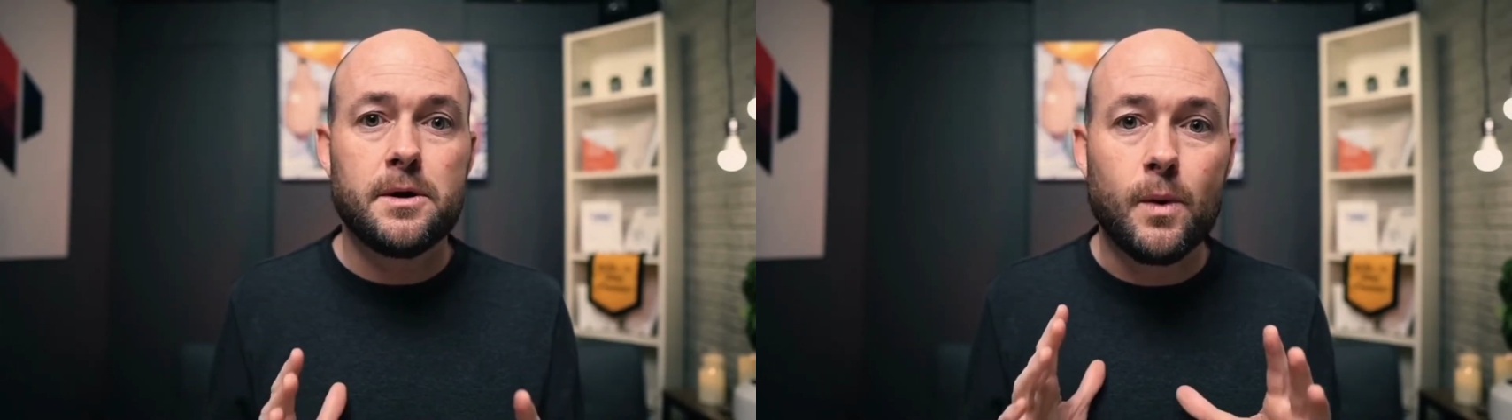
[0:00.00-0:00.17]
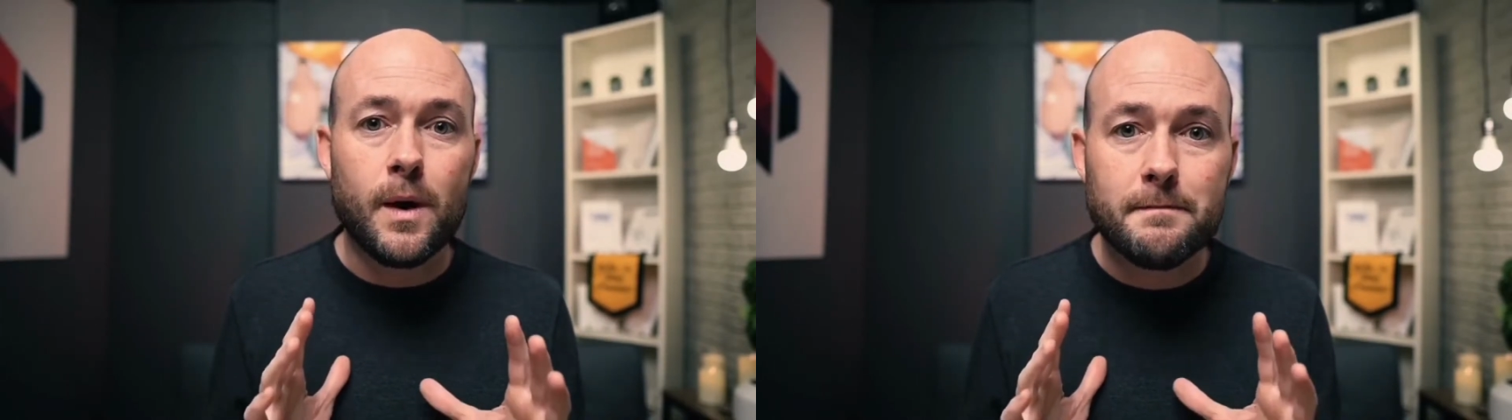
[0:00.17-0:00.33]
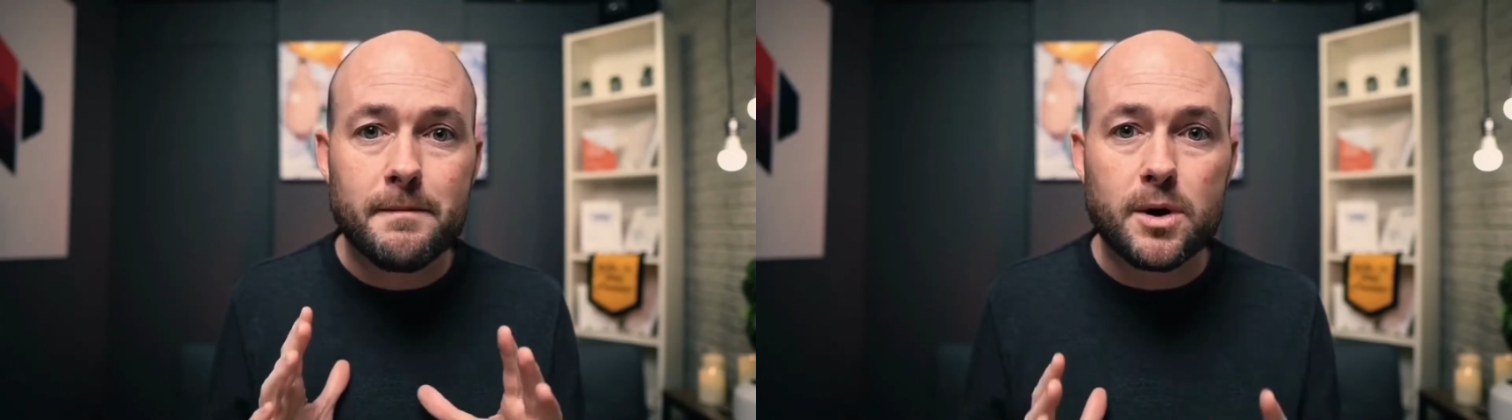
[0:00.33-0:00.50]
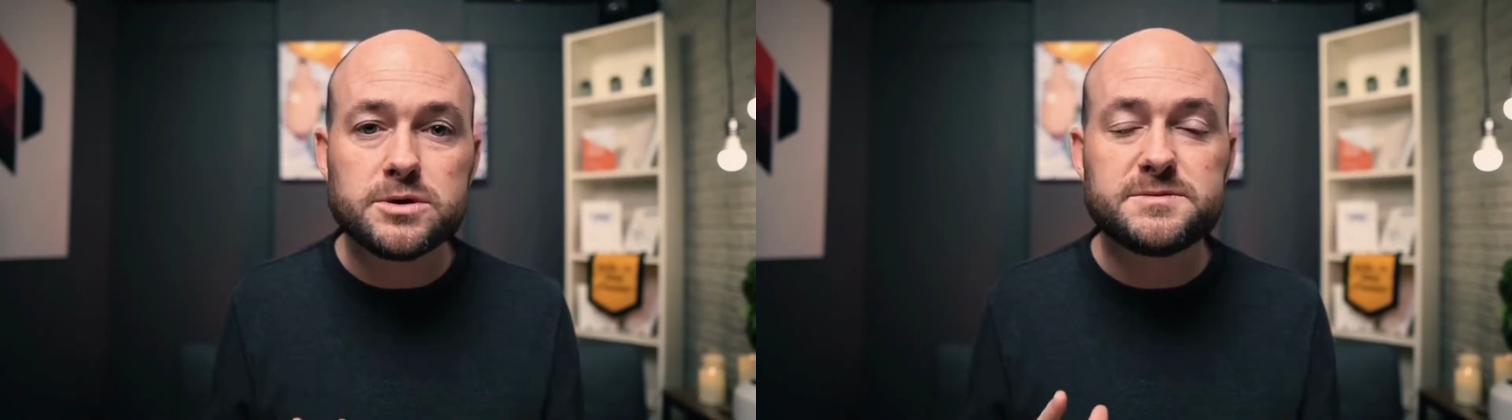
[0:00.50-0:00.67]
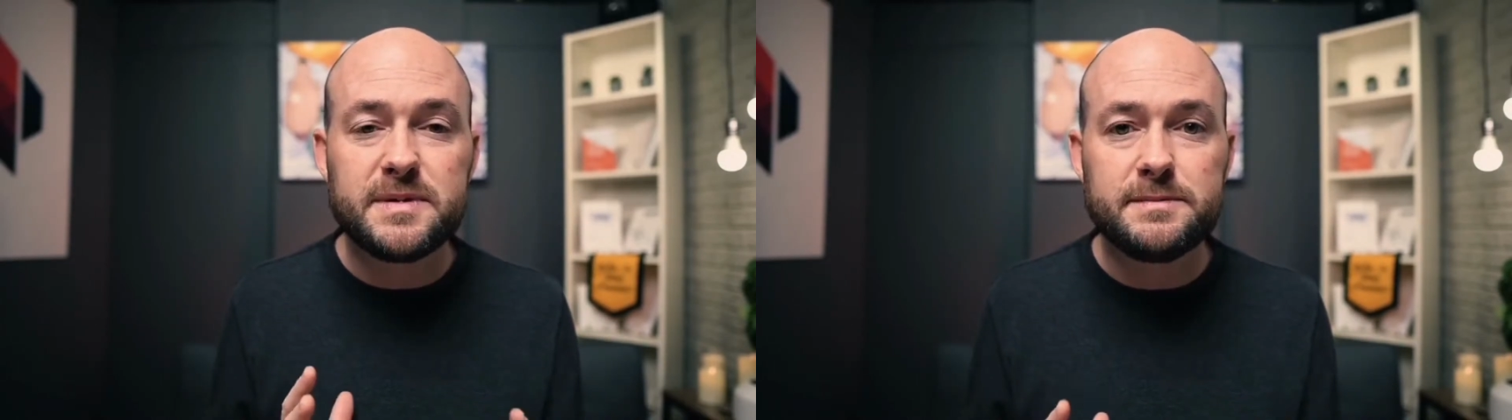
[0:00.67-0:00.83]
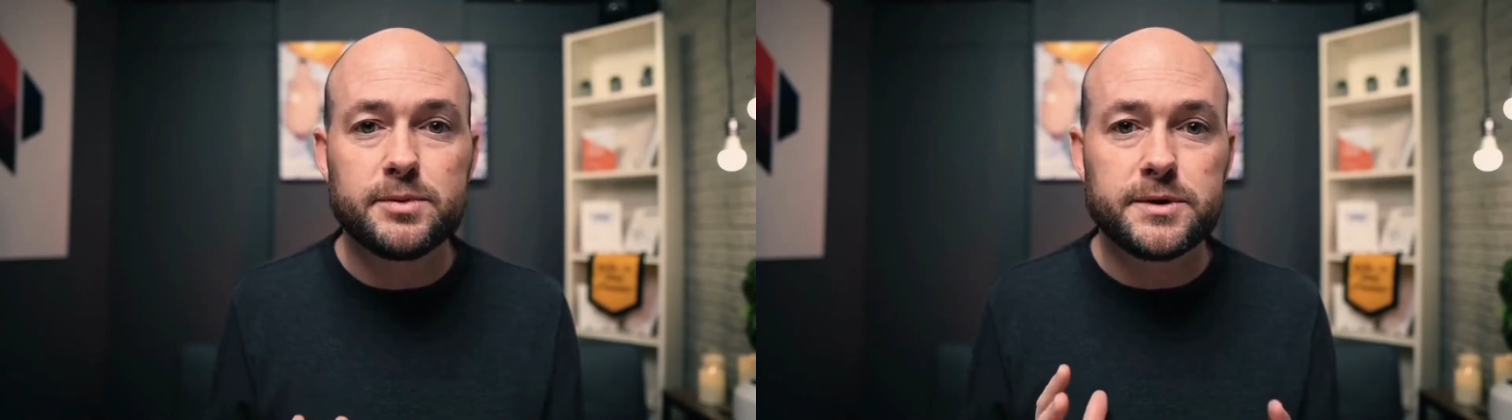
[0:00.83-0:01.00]
what most
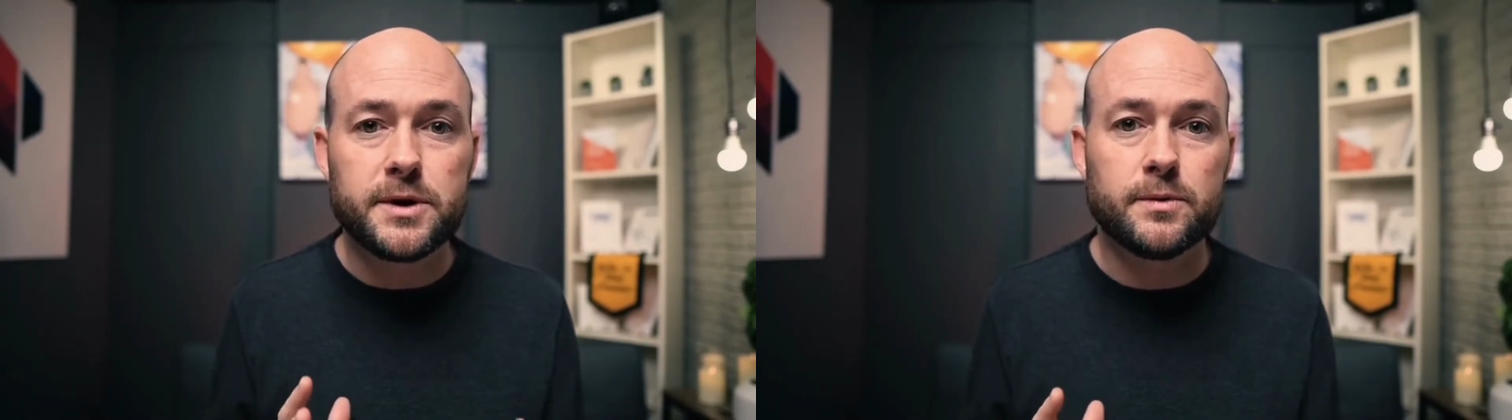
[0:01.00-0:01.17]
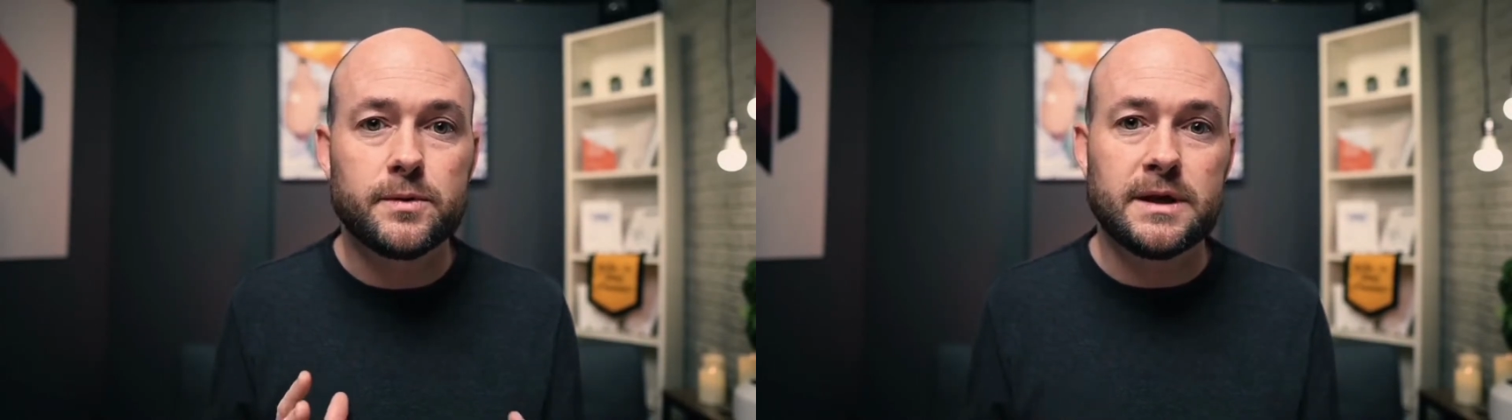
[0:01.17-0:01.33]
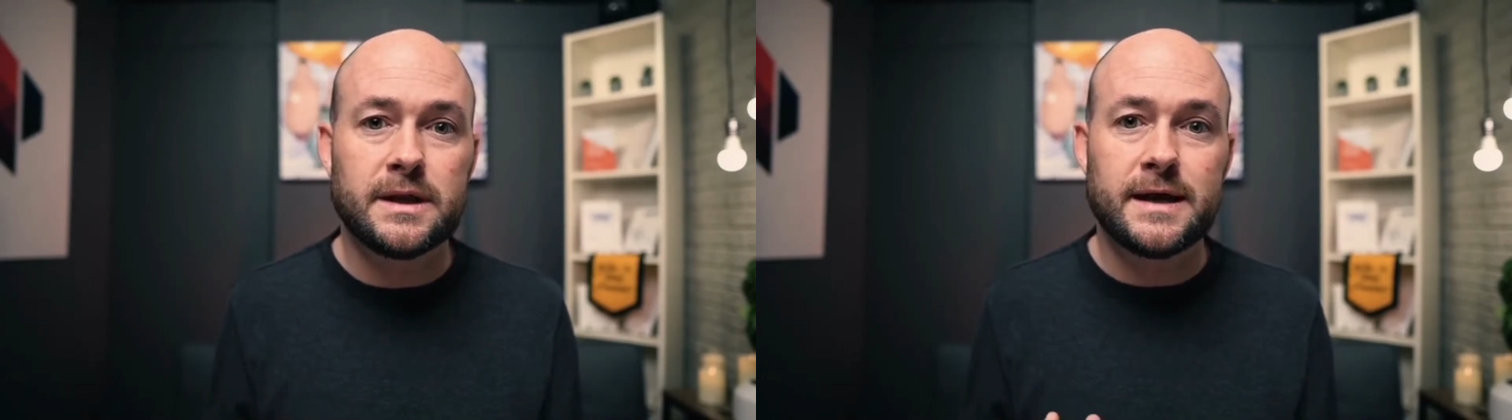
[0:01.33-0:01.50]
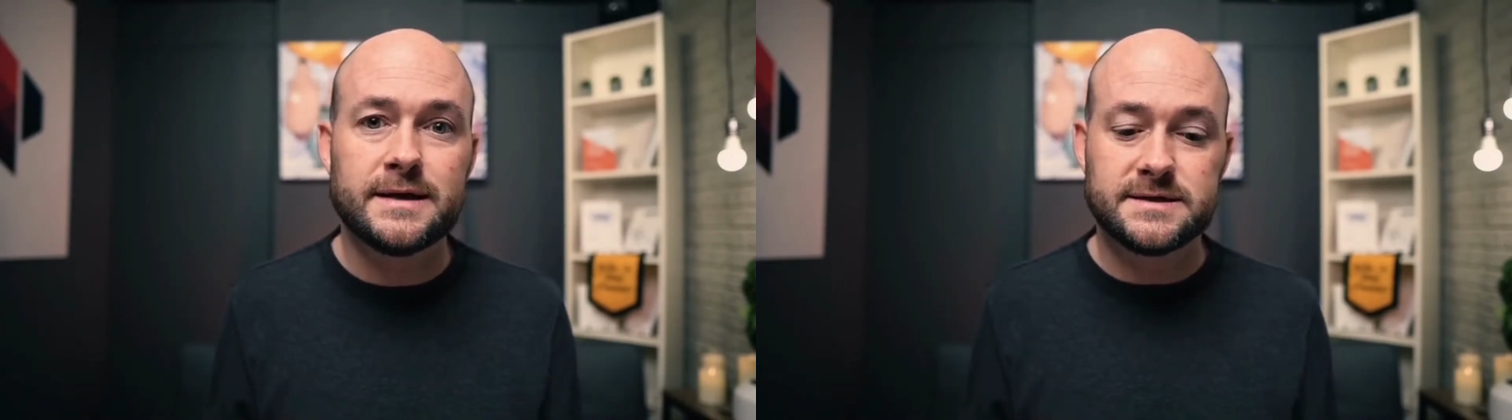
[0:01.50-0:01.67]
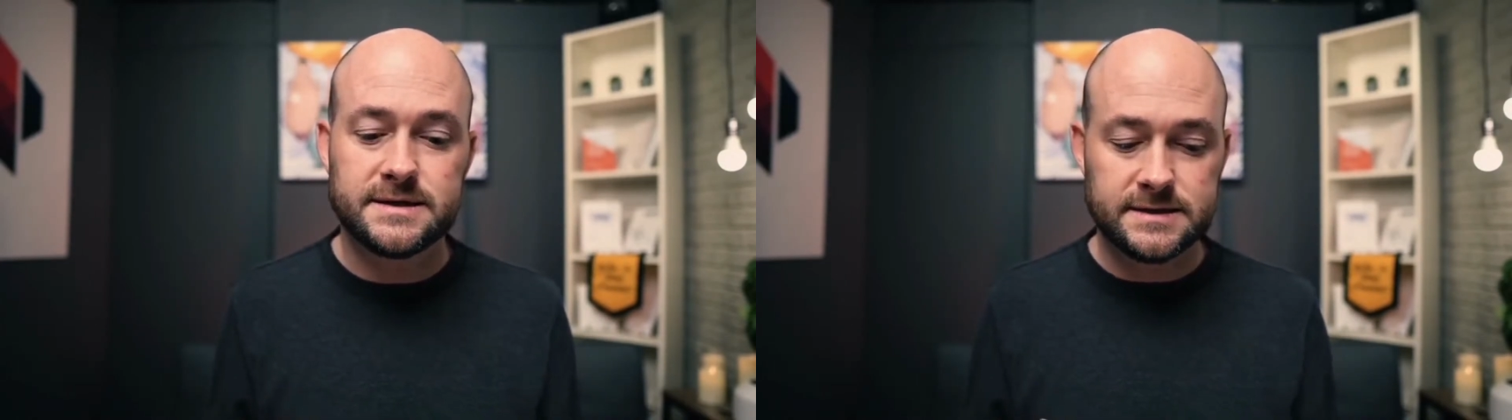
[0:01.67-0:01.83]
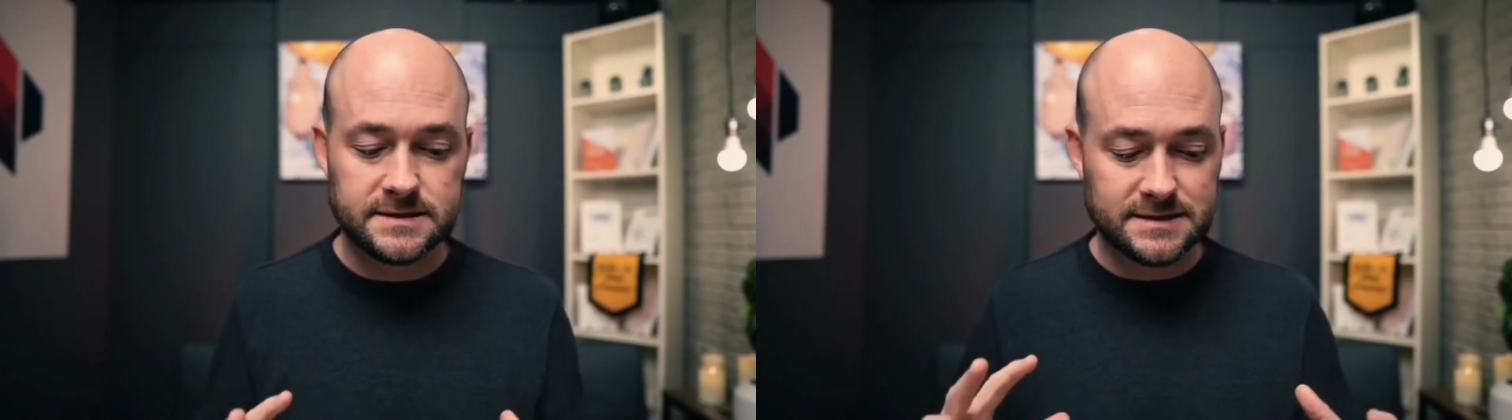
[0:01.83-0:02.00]
people don't realize
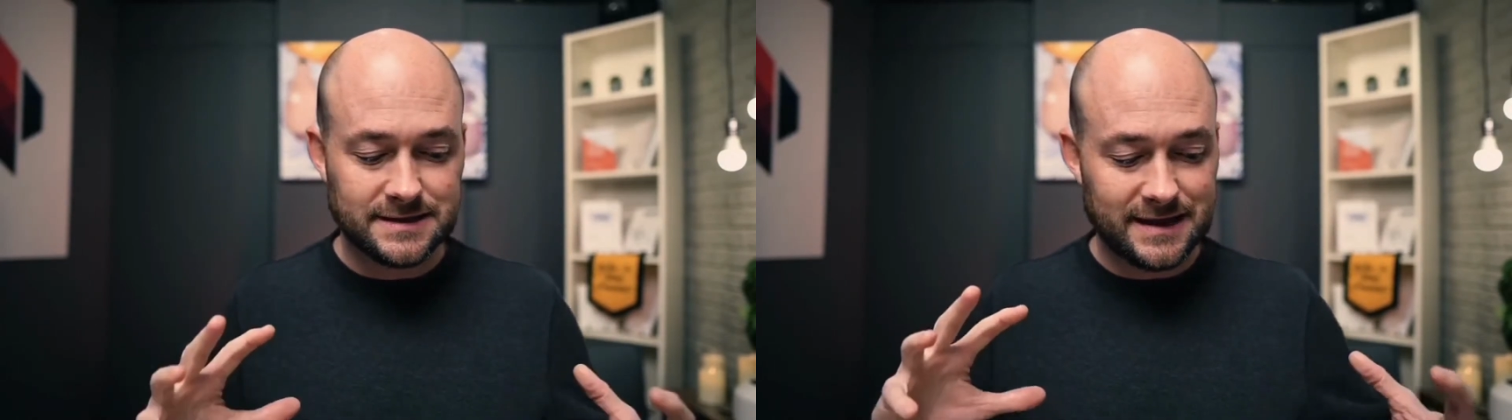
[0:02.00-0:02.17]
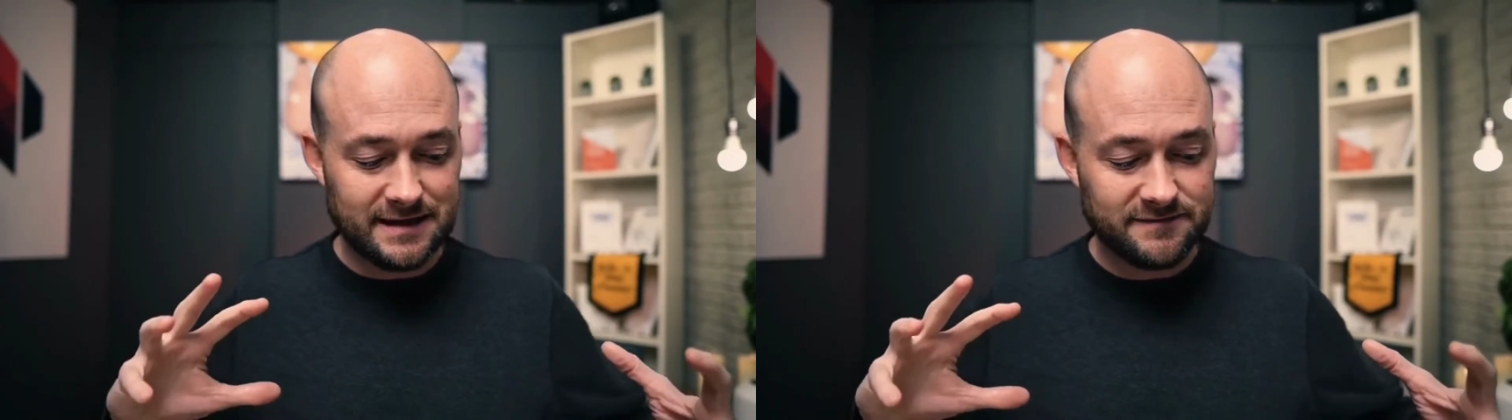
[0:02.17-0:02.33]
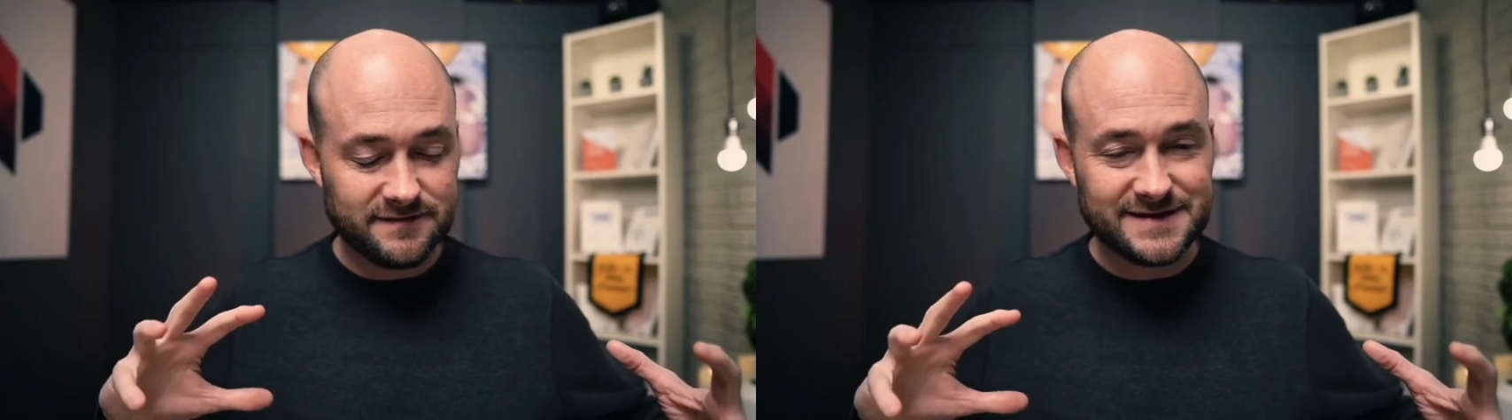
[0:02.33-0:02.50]
is they've